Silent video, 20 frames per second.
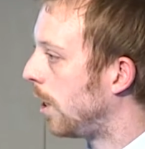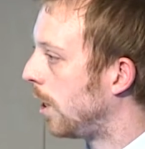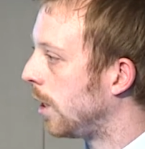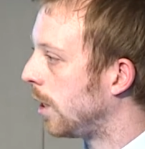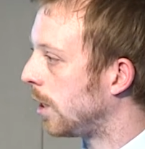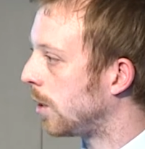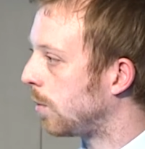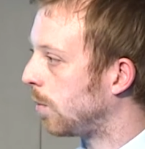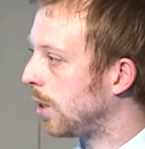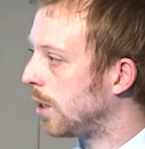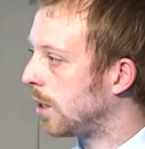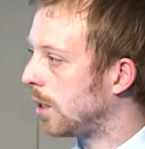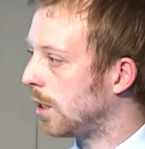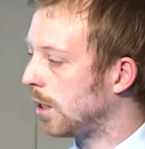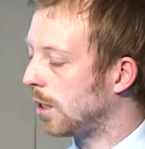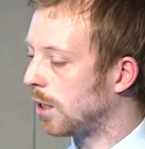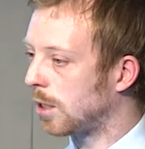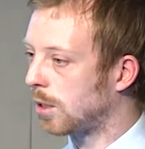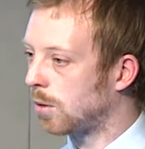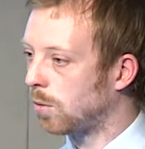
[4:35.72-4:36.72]
any
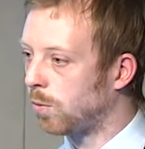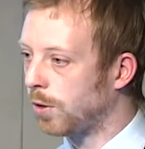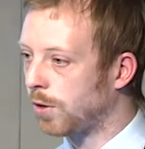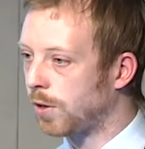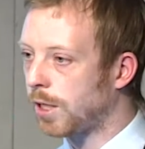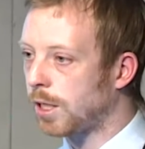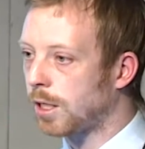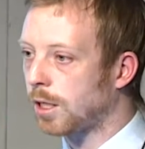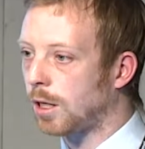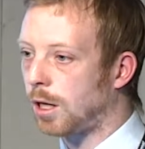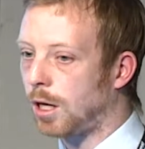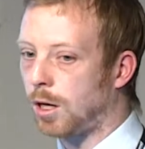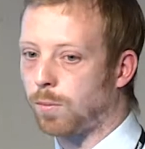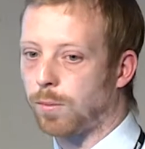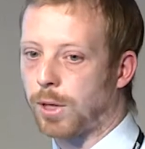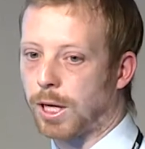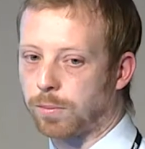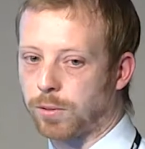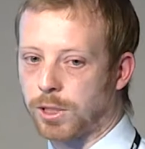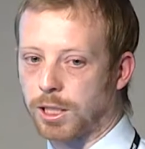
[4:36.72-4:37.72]
species within our
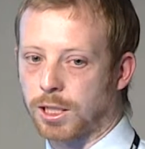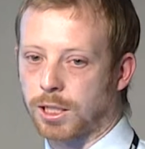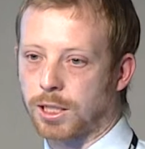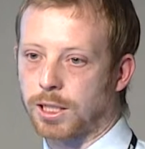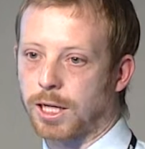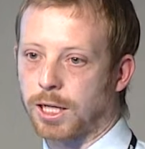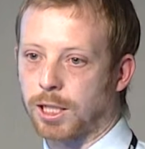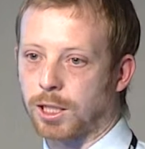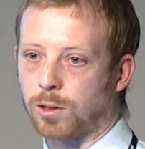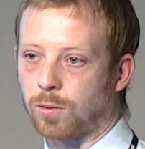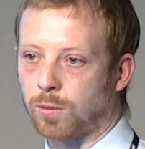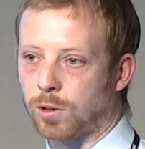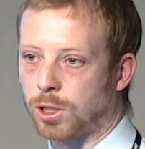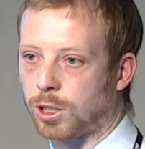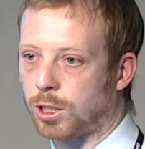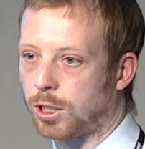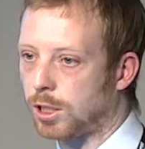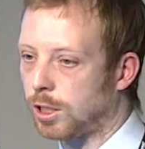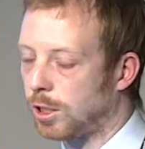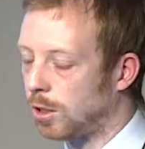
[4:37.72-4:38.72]
mapped extent,
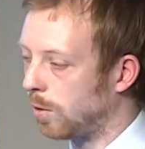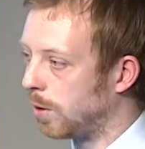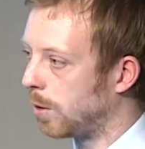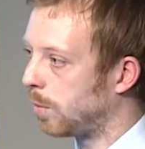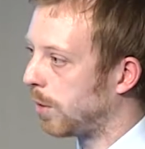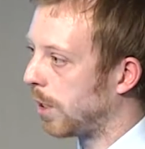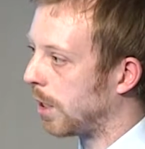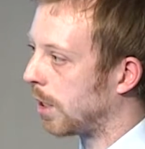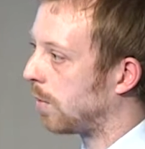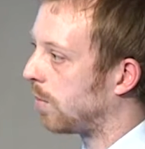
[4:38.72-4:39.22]
which is being